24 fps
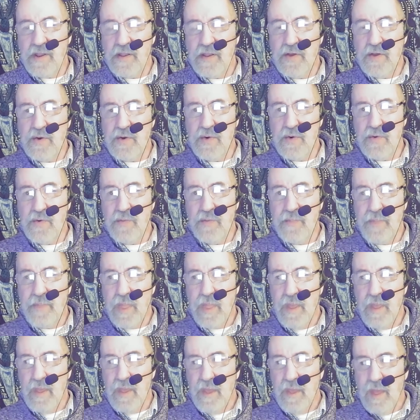who
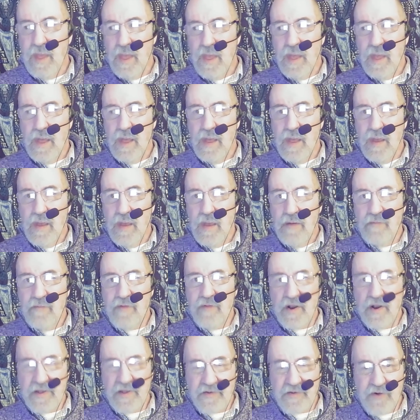
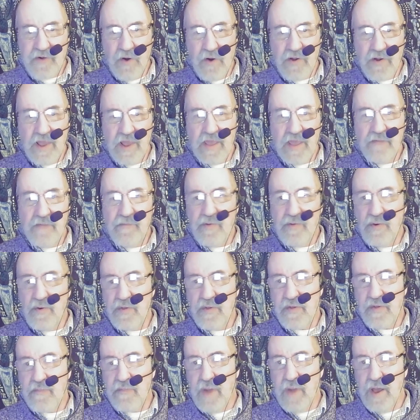very strongly
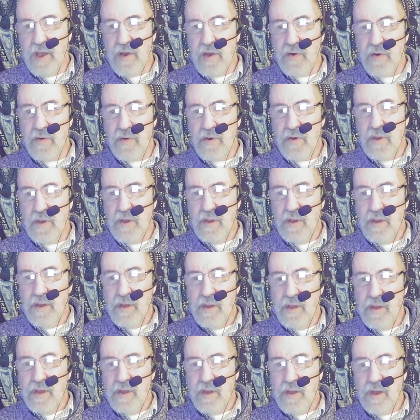influenced my own
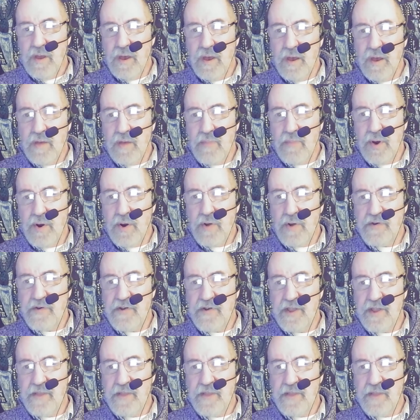poetry.